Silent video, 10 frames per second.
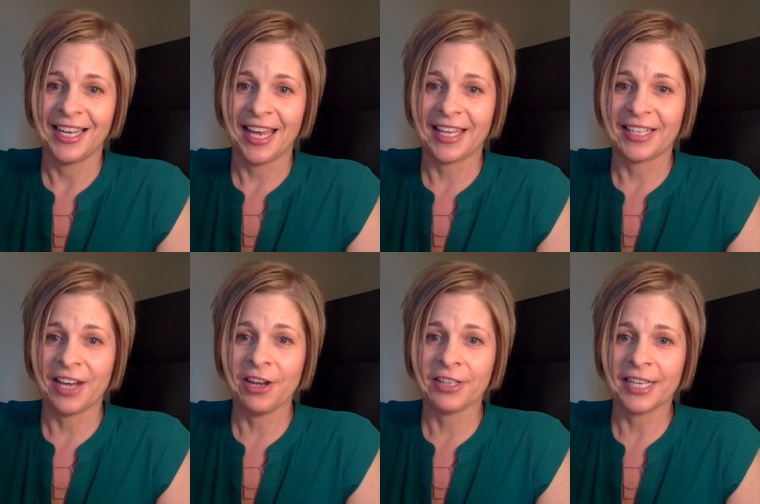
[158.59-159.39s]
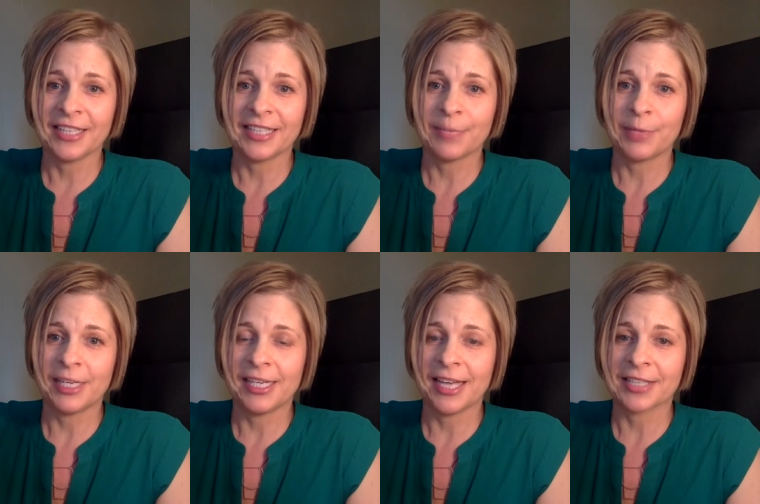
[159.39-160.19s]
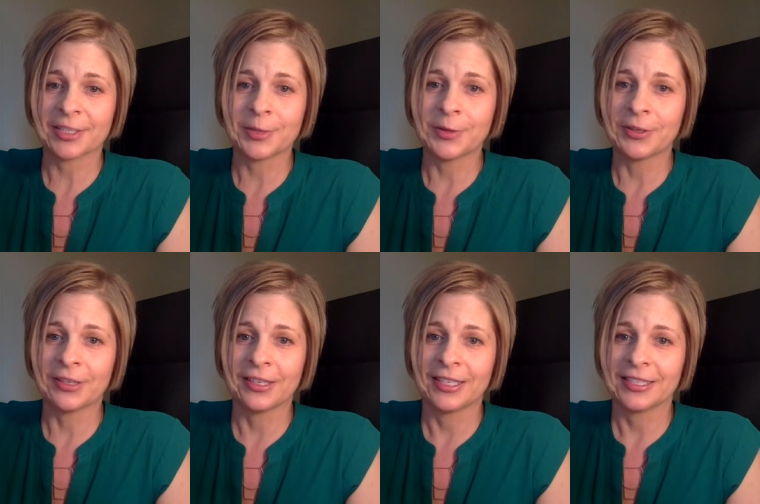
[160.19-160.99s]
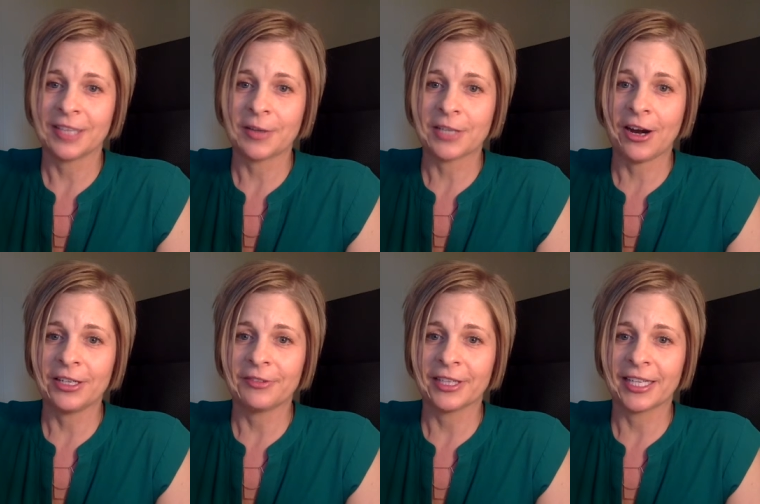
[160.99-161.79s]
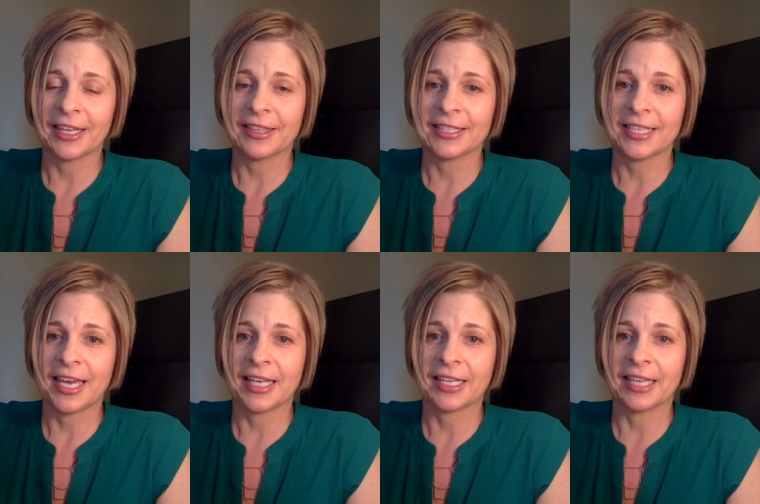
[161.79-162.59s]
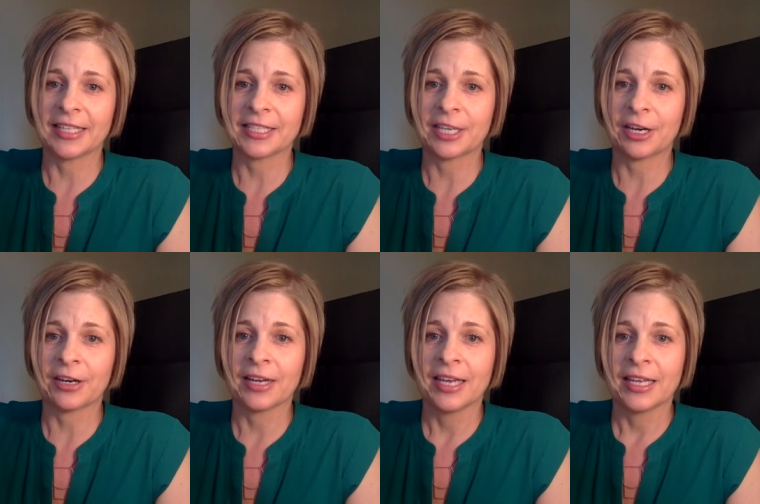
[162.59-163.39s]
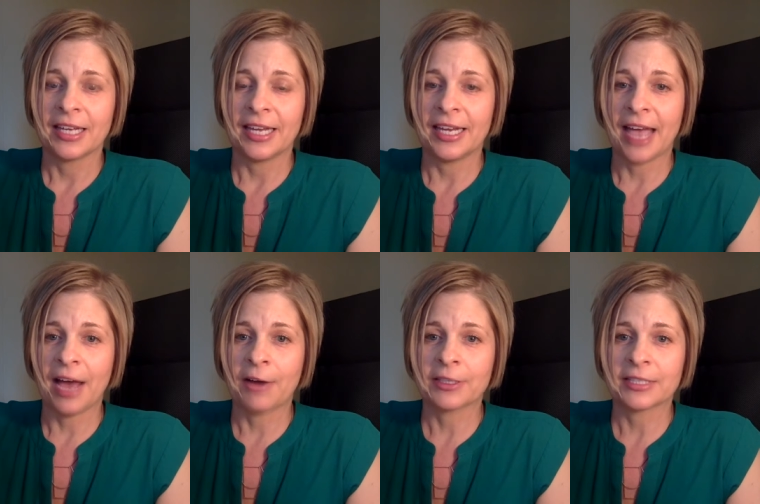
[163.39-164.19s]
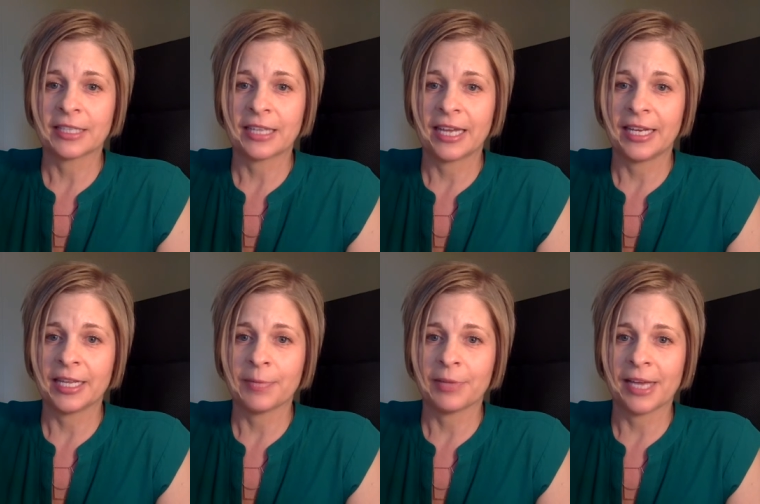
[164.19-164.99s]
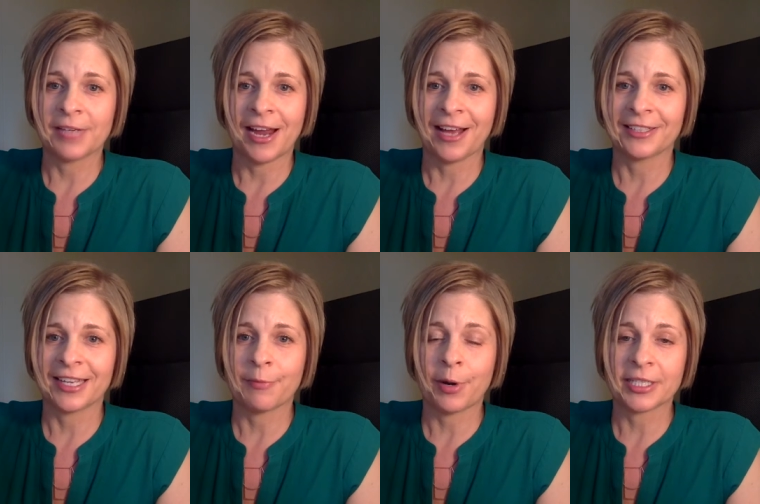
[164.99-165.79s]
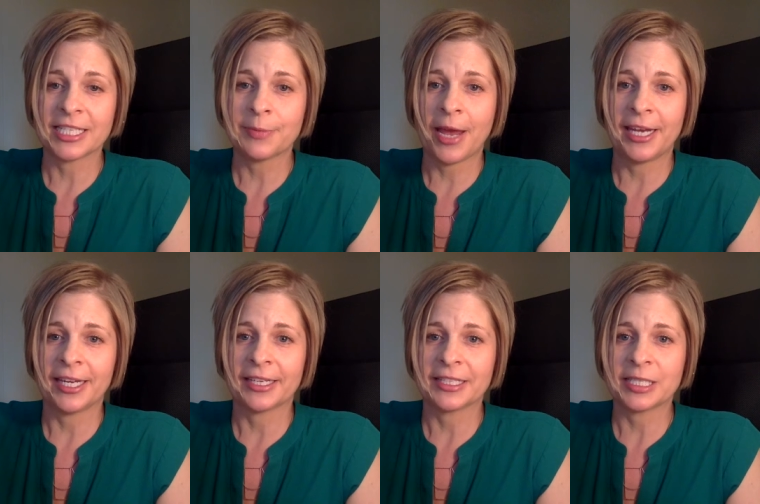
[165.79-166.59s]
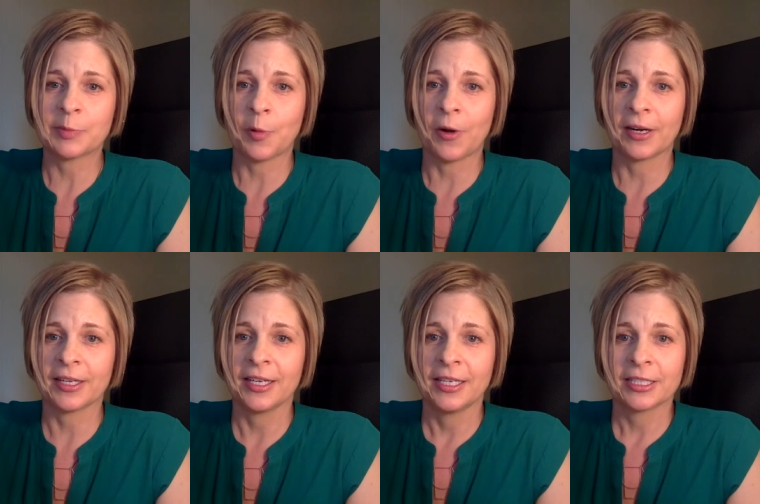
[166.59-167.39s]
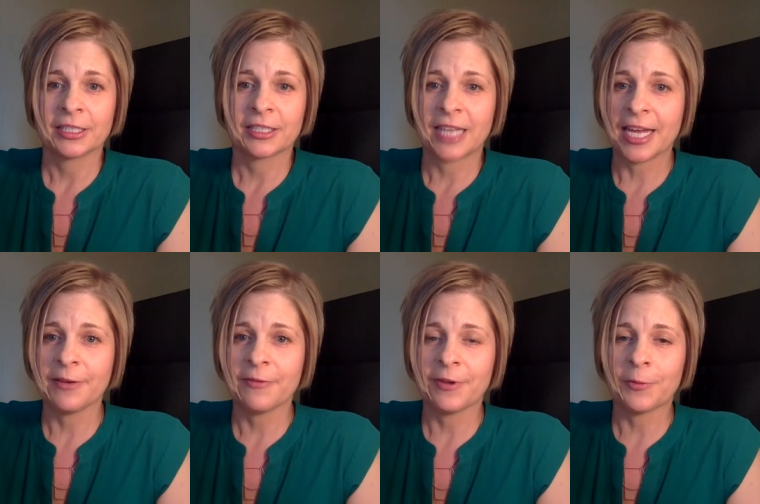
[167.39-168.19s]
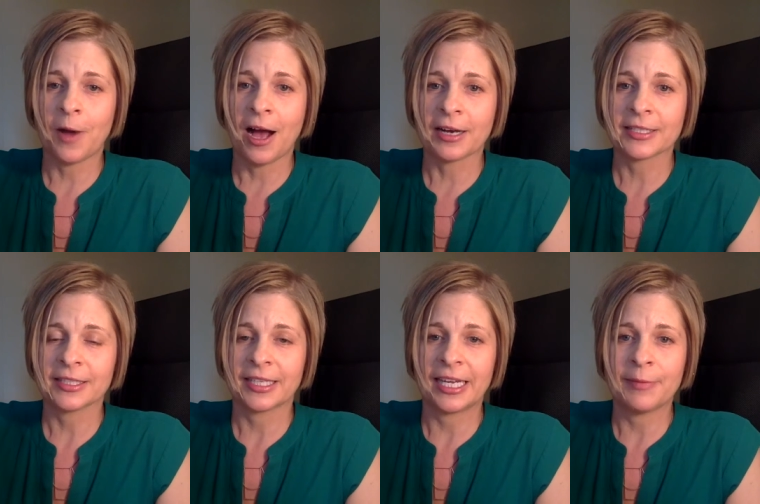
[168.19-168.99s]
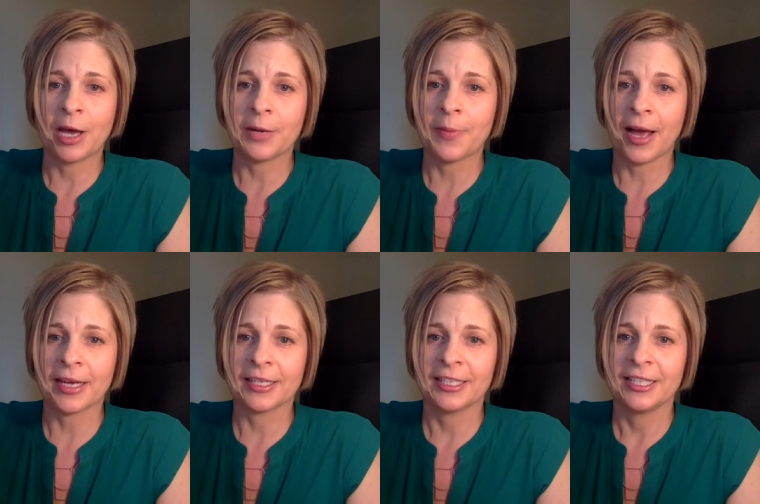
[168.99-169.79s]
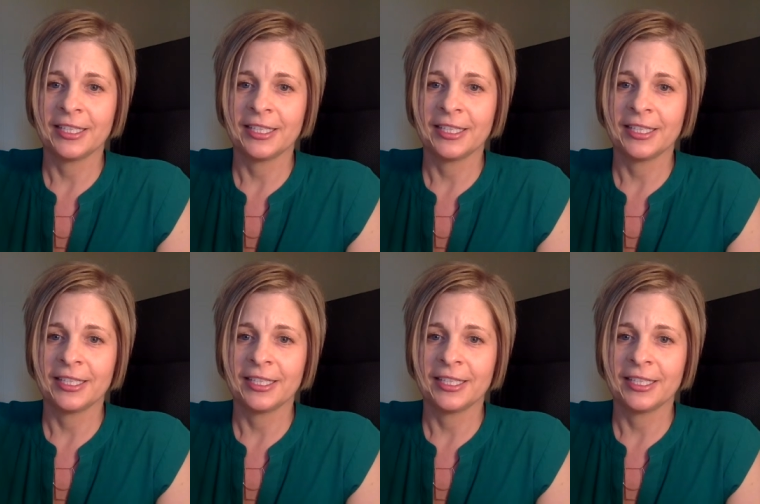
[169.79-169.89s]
And not all kids get PE at school, so it's hard to really get this in unless they're getting out, hitting the playground, participating in a sport. Take them for walks, get them on a bike,